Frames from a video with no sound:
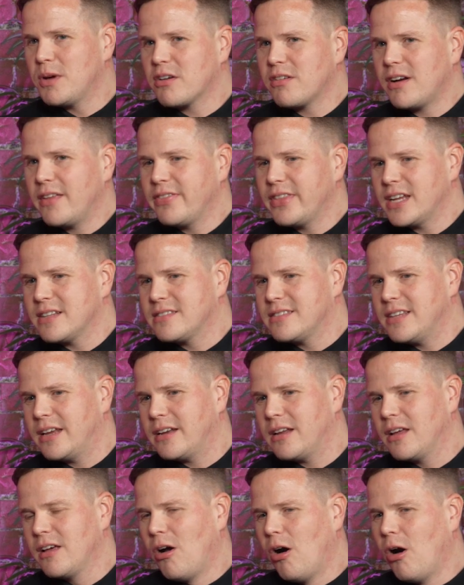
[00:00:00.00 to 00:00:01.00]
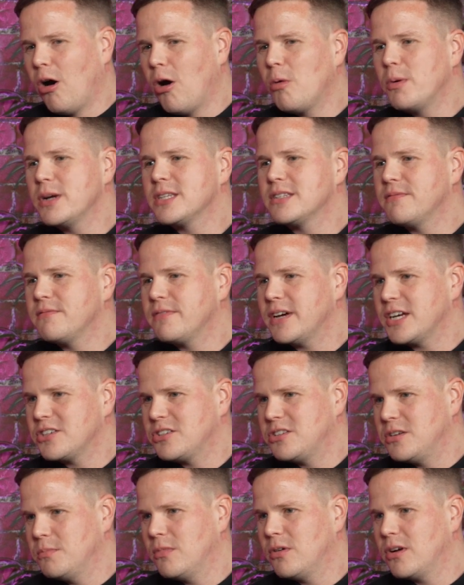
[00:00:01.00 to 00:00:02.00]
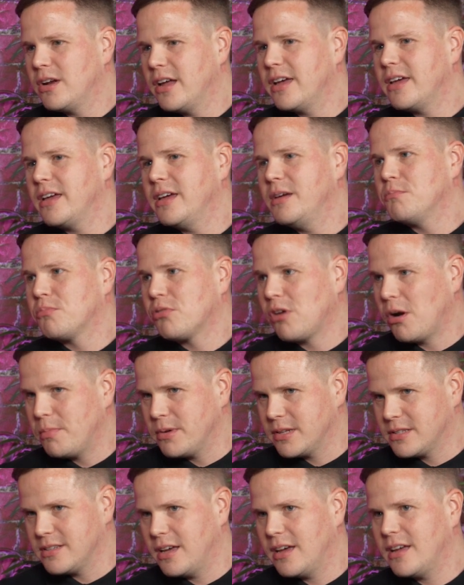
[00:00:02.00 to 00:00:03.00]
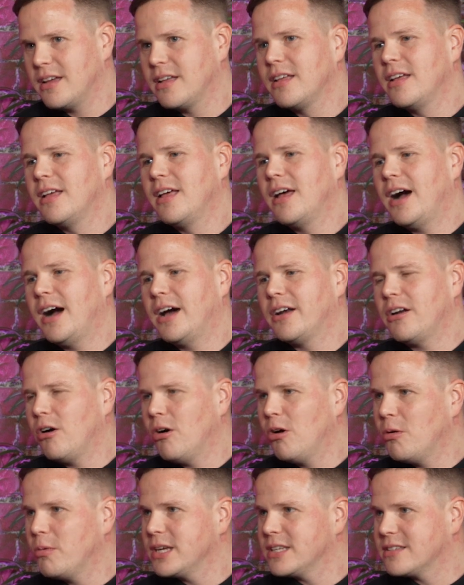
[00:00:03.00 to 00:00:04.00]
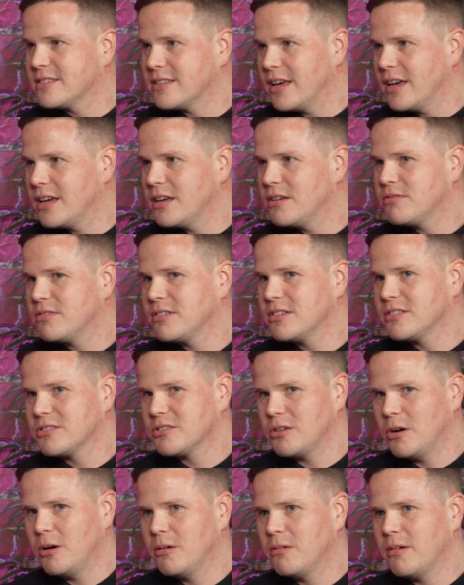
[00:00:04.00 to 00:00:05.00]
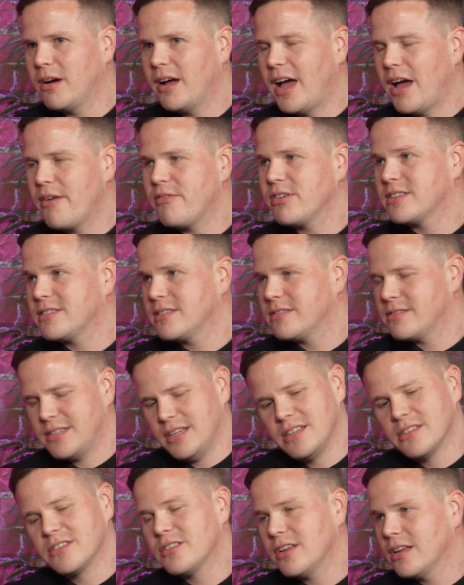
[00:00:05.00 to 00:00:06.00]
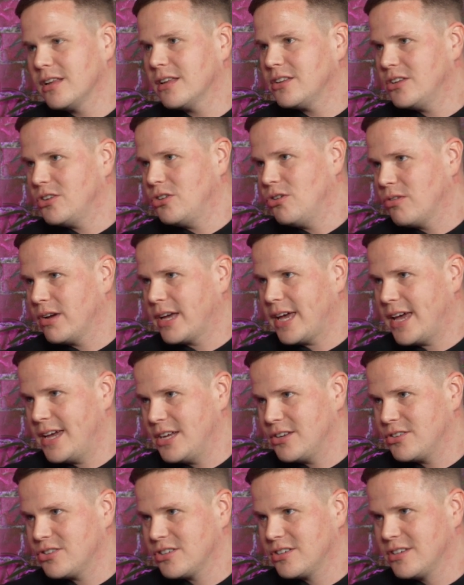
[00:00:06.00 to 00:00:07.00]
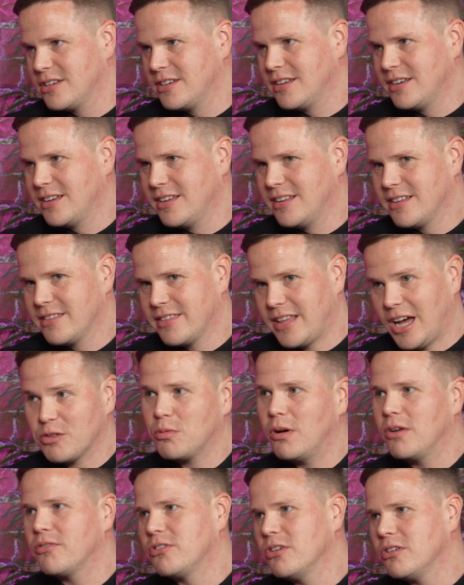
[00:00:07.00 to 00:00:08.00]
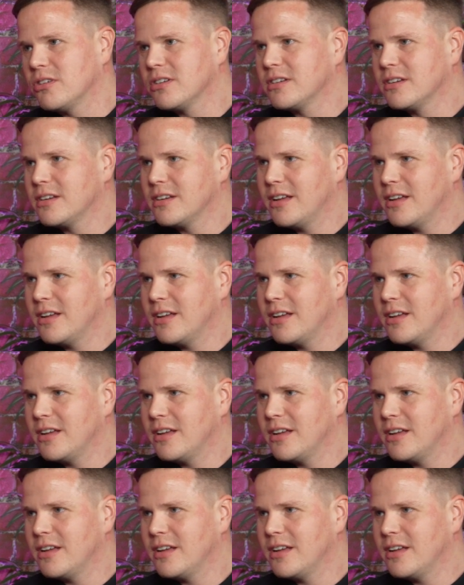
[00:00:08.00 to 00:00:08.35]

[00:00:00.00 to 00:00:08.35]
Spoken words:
granddad said, always invest your money in property and always save. So ever since a young age, that's what I've done.